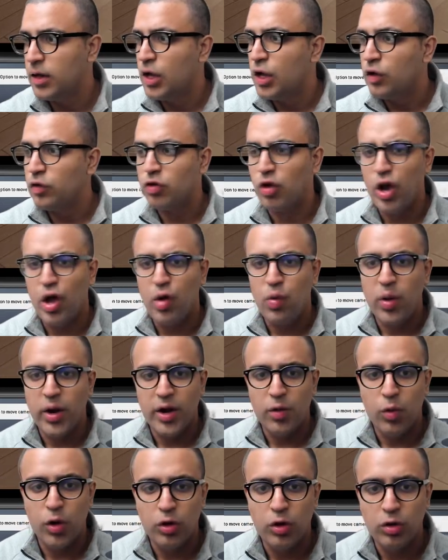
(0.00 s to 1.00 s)
So now what I
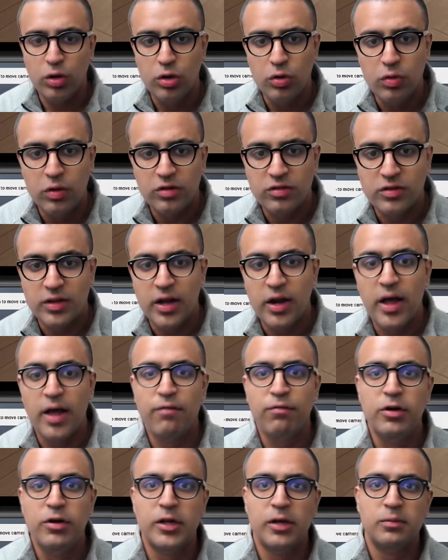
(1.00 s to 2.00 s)
want to do is that
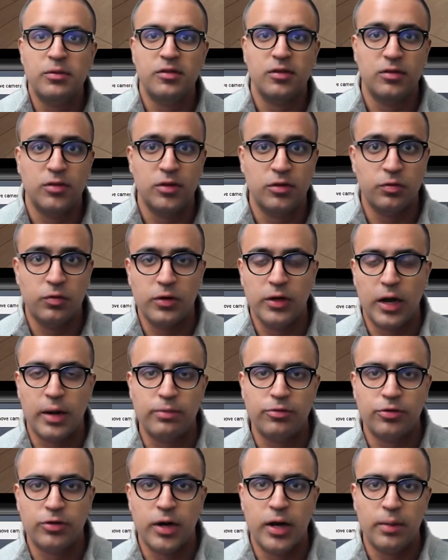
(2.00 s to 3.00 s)
every time a successful
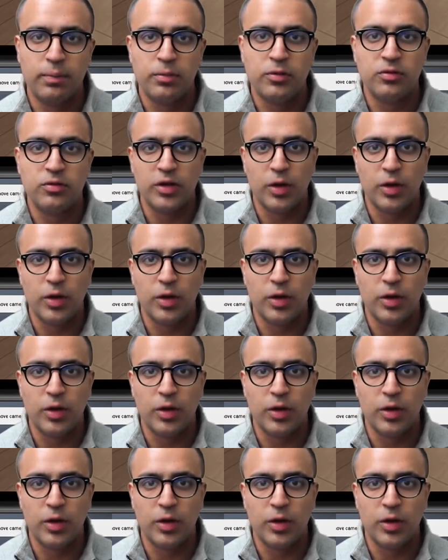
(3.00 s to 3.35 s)
capture happens,